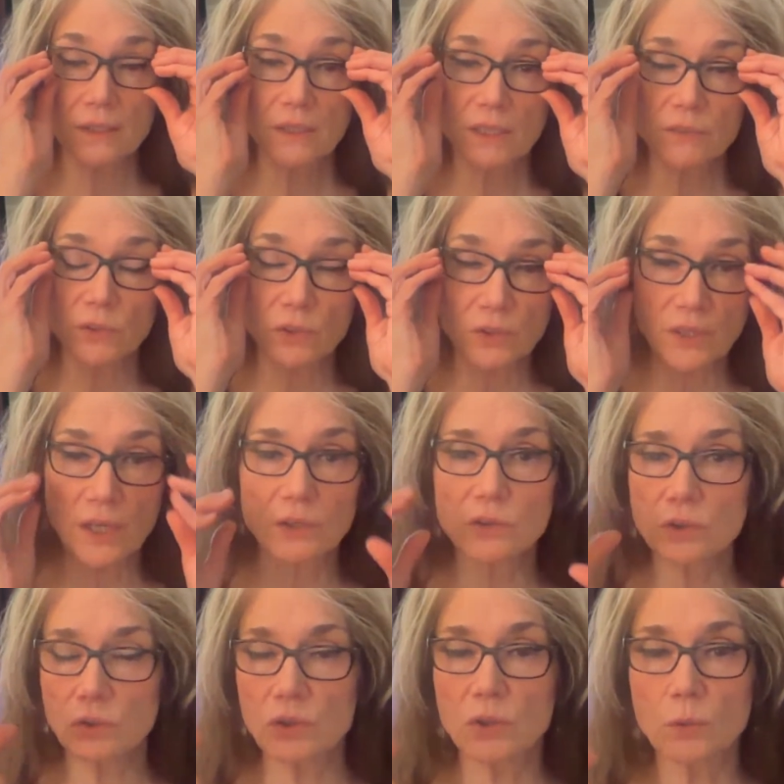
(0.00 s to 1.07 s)
If you're an
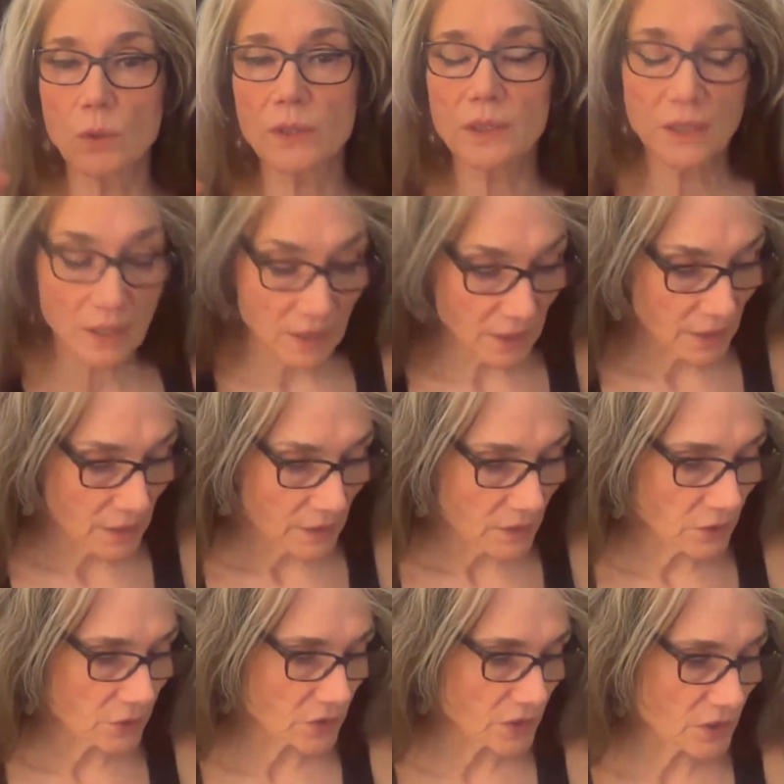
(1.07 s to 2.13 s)
alto and you want to,
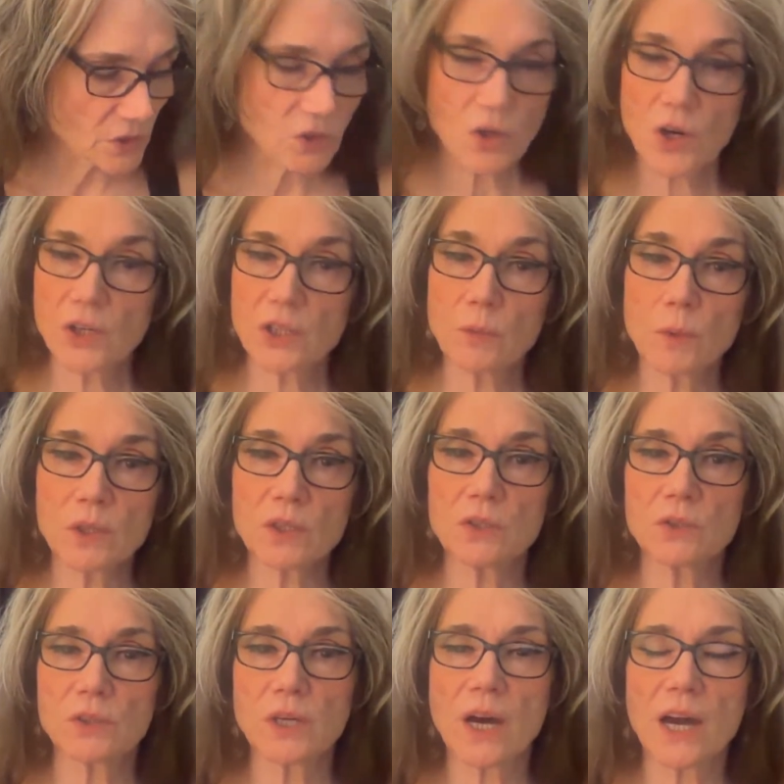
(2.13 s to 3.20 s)
there's a song you want to do
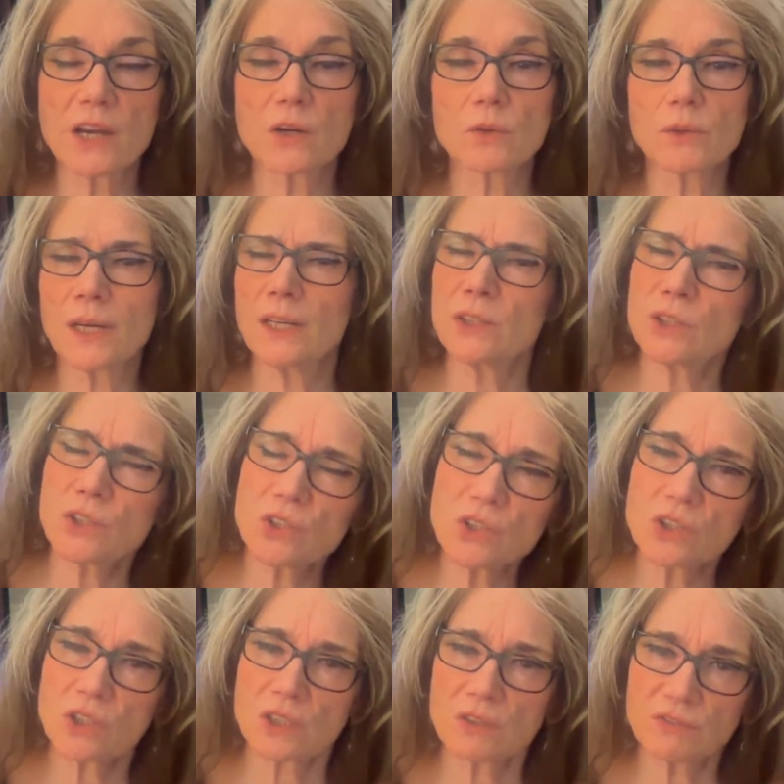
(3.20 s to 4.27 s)
in a higher range because you
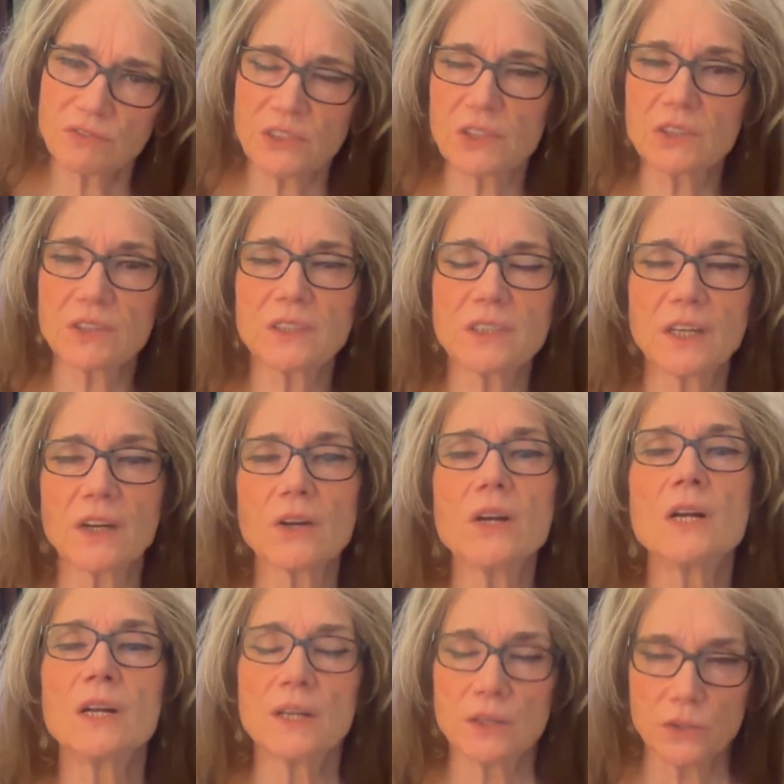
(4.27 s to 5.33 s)
just feel it there,
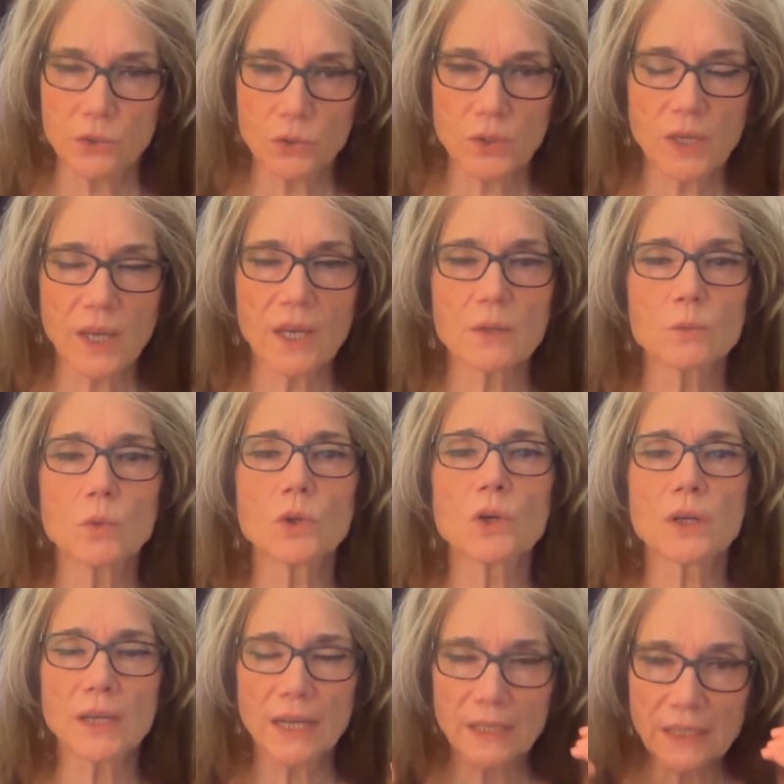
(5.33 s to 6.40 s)
you can
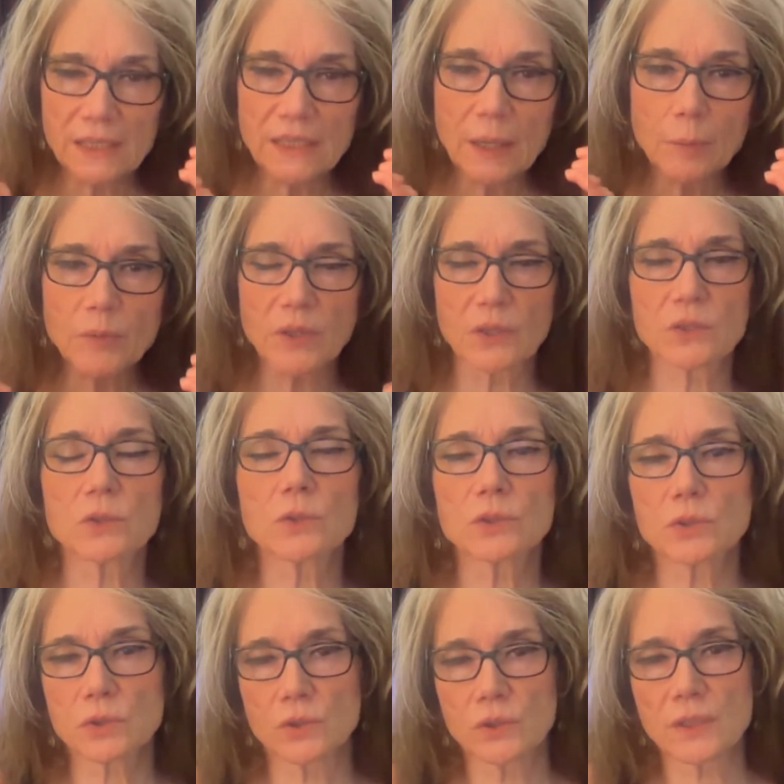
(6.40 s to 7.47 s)
work and get up there to a
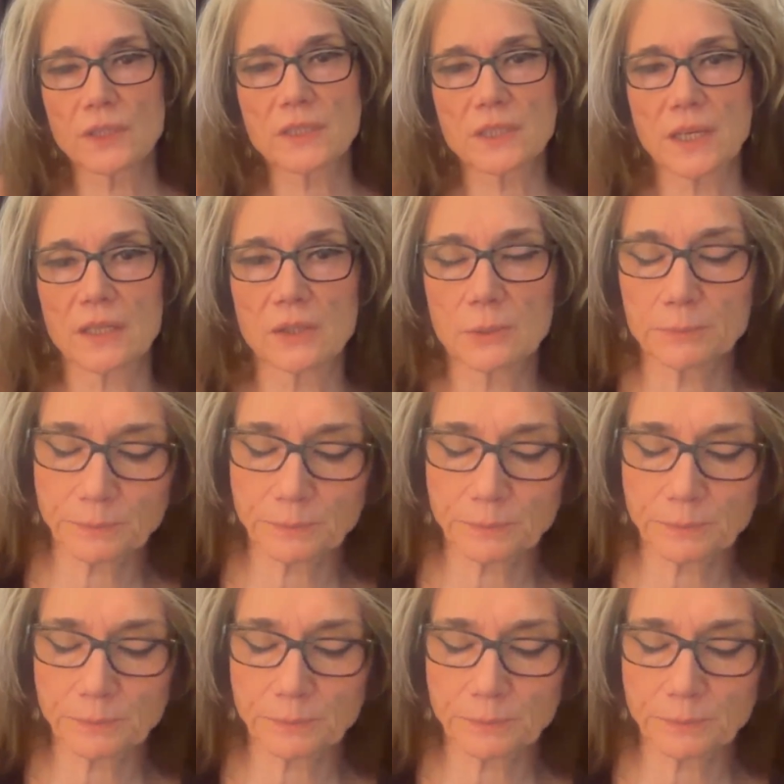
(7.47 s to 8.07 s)
certain extent.